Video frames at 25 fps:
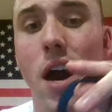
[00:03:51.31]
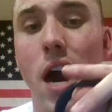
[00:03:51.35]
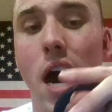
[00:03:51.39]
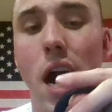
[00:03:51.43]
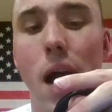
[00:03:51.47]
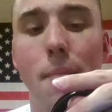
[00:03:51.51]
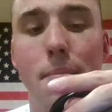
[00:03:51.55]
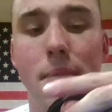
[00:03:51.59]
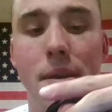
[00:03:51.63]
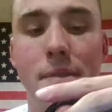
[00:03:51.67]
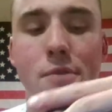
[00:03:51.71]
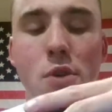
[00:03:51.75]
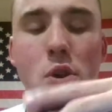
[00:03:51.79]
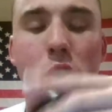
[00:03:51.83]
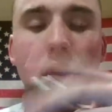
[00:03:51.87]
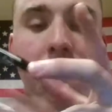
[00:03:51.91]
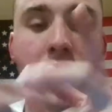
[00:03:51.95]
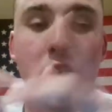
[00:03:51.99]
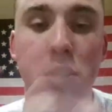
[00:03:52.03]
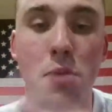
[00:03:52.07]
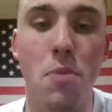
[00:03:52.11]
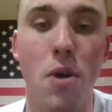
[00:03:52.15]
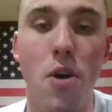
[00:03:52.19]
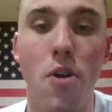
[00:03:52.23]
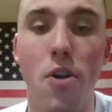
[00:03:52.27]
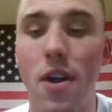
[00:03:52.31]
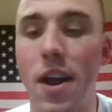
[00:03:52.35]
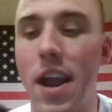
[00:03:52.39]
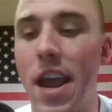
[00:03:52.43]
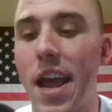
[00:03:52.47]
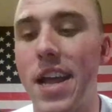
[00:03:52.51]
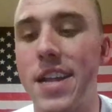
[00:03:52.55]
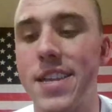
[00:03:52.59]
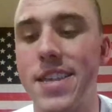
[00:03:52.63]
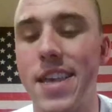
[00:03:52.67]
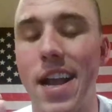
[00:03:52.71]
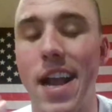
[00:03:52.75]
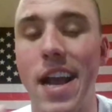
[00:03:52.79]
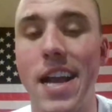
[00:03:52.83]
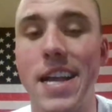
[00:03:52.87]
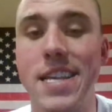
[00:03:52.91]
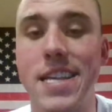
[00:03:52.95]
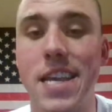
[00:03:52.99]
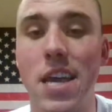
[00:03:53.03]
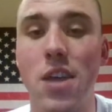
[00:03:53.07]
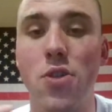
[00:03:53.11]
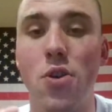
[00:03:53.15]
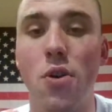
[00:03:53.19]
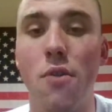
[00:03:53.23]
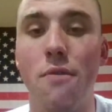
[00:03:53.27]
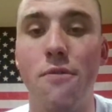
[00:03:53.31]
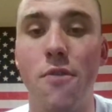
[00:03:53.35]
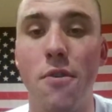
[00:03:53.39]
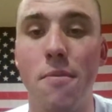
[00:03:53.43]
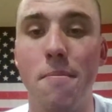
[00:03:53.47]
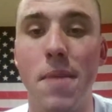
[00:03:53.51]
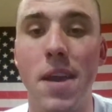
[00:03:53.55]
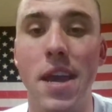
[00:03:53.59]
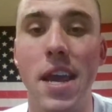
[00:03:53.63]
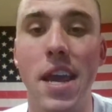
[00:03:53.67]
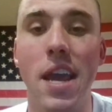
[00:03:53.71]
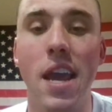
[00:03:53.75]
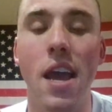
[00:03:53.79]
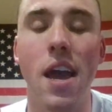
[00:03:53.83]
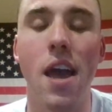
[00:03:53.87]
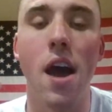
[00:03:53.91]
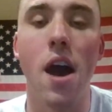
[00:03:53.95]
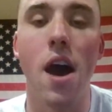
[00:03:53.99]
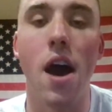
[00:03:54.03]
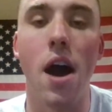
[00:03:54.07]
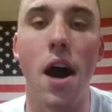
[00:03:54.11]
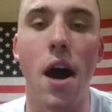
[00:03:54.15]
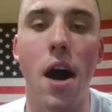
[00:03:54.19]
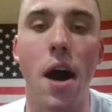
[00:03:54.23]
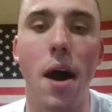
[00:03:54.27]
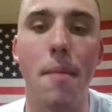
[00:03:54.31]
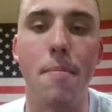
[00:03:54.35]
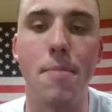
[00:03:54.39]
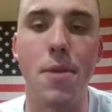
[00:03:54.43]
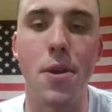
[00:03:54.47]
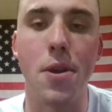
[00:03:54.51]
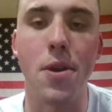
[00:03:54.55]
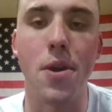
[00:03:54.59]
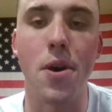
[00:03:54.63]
If you have smaller hands, like I said, though, for me, I